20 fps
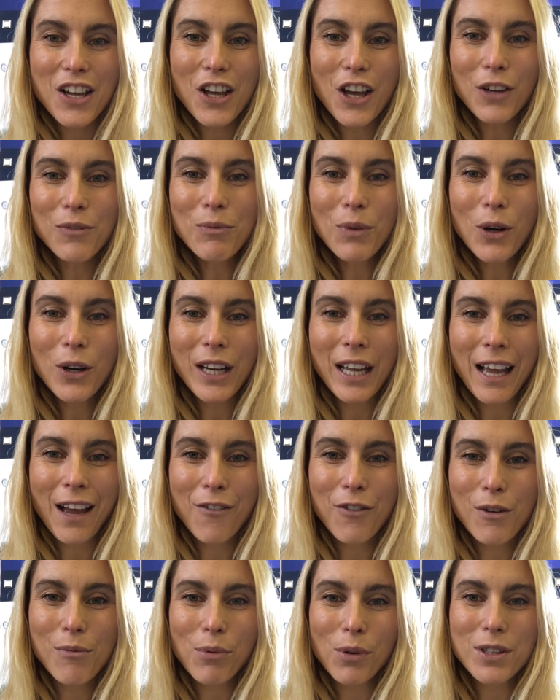Good morning,
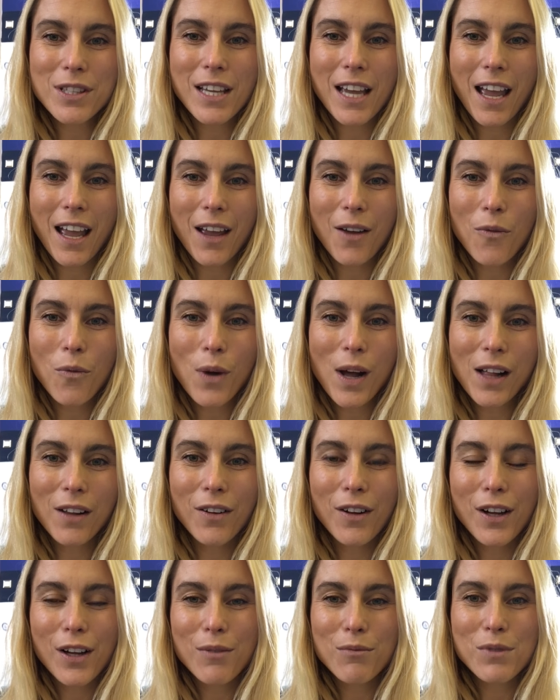everybody.
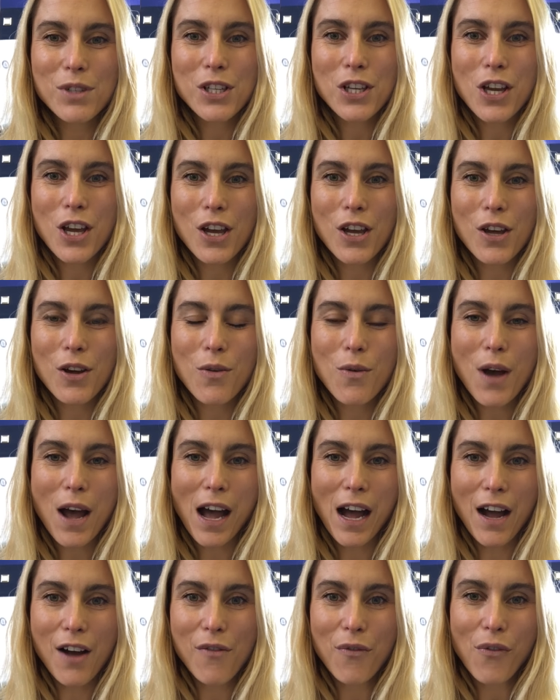Welcome to
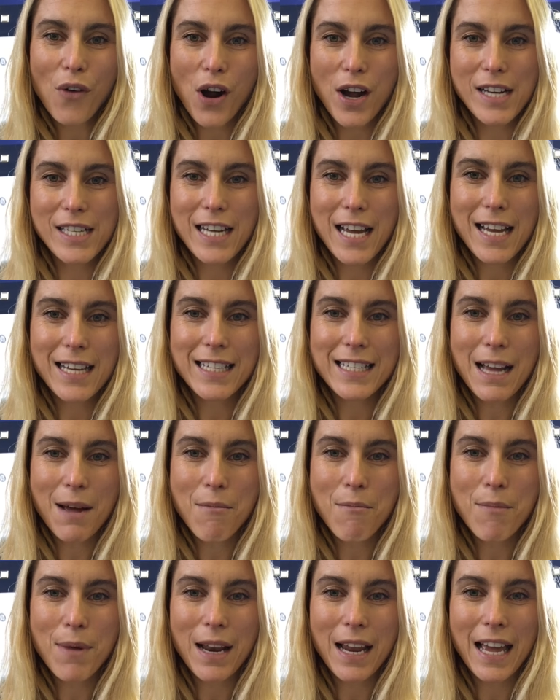Friday
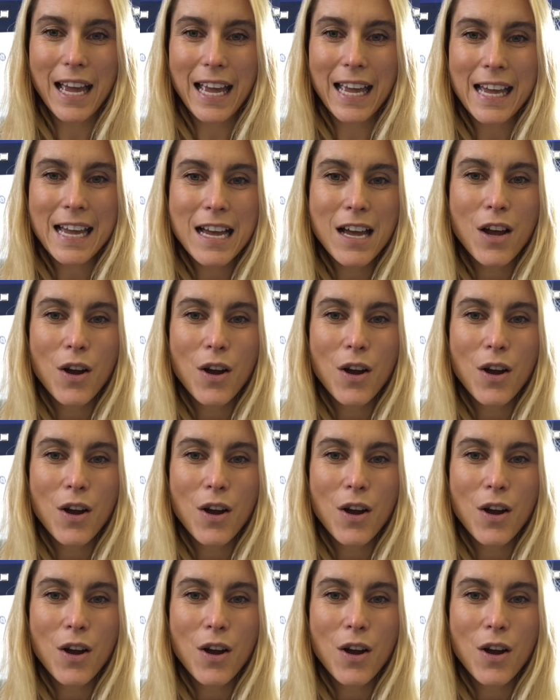Assembly,